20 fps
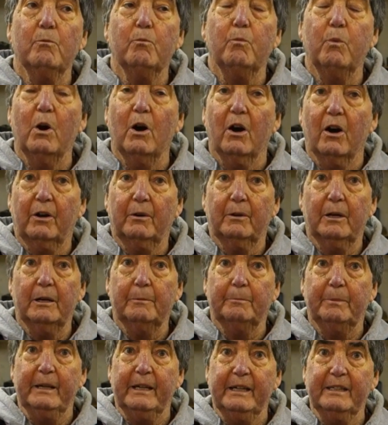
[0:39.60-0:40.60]

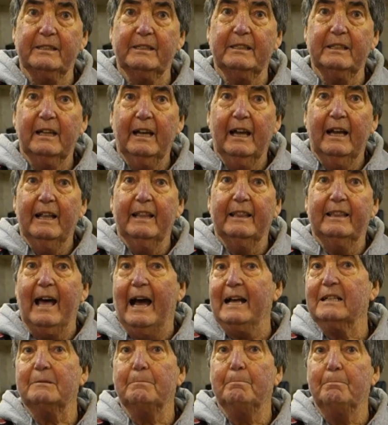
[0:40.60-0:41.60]
work piece.
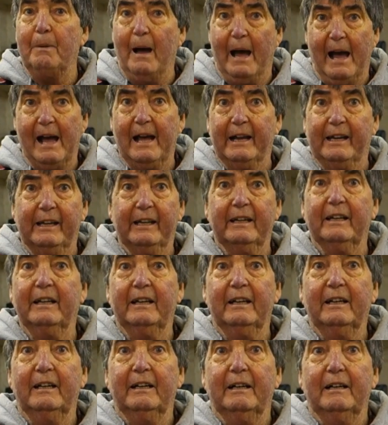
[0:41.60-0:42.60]
That's bad
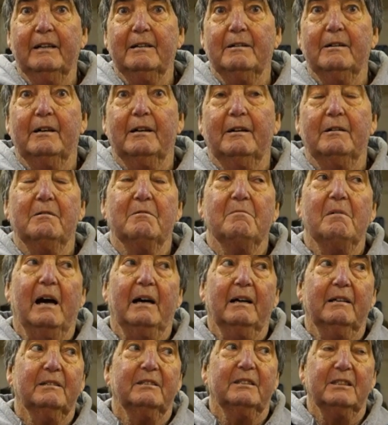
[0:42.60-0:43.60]

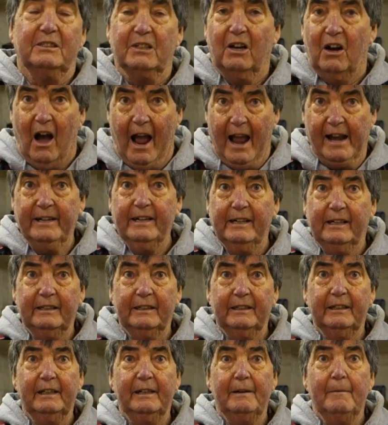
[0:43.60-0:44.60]
design.
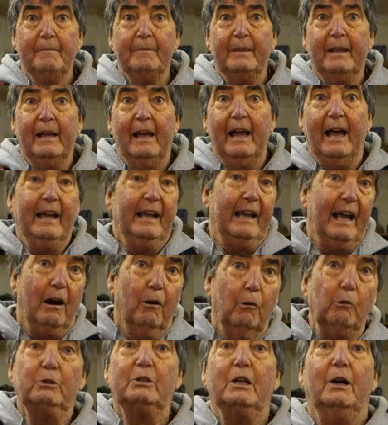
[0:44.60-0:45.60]
It
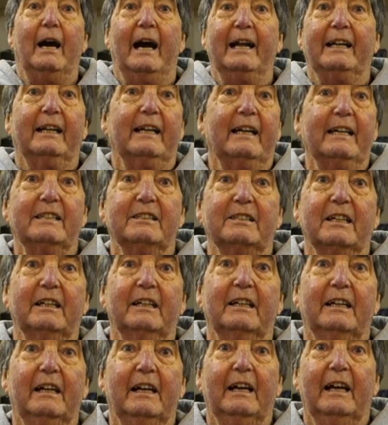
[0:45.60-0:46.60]
also had a
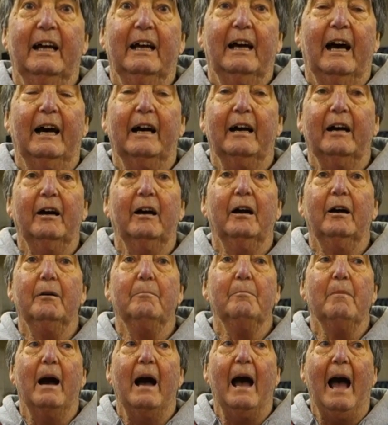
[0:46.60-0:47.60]
laser,
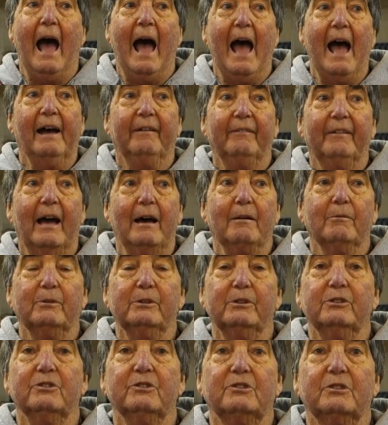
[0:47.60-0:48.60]
and that
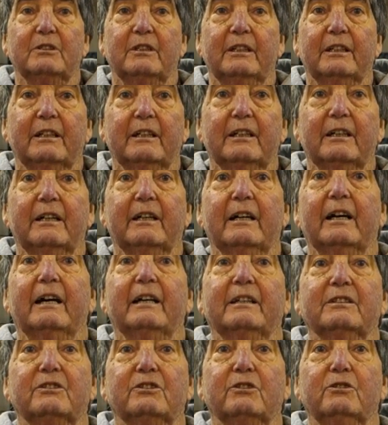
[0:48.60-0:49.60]
was
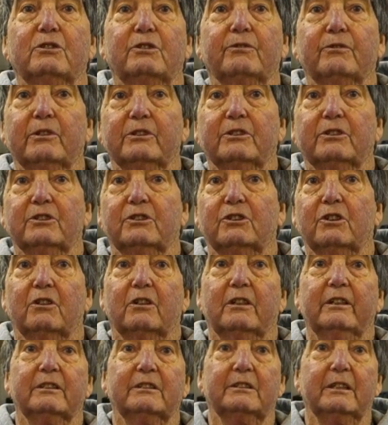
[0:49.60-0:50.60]
as useful as a
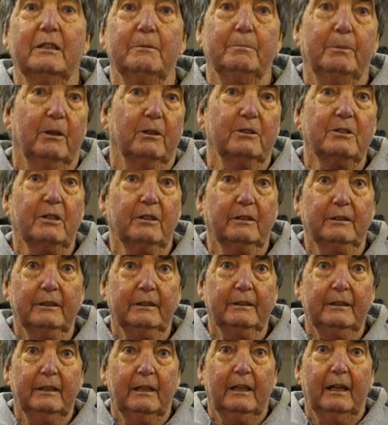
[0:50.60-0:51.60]
chocolate teapot,
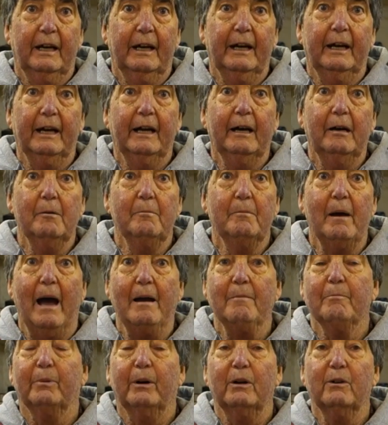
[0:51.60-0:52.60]

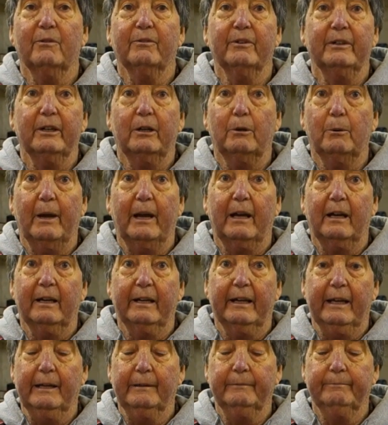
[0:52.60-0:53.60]
and broke very
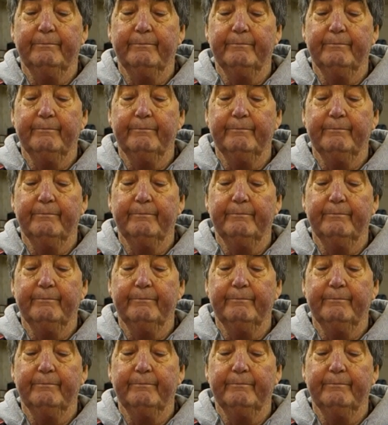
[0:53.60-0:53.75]
quickly.